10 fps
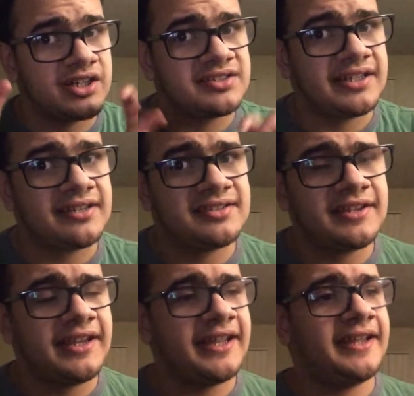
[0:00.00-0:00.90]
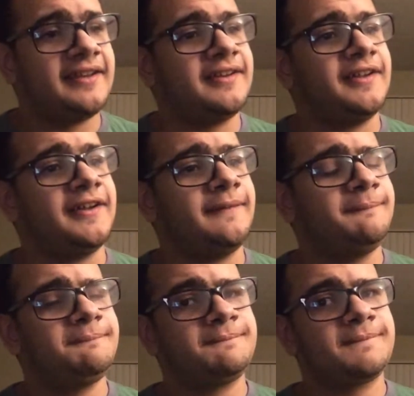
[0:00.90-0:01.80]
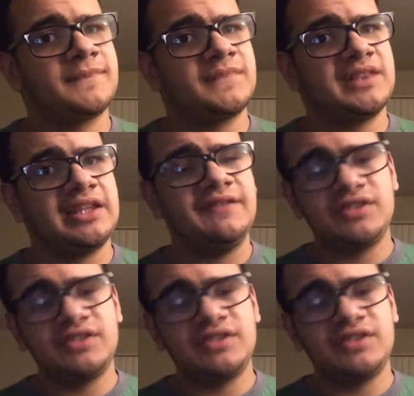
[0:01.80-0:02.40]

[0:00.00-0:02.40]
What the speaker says: content, and if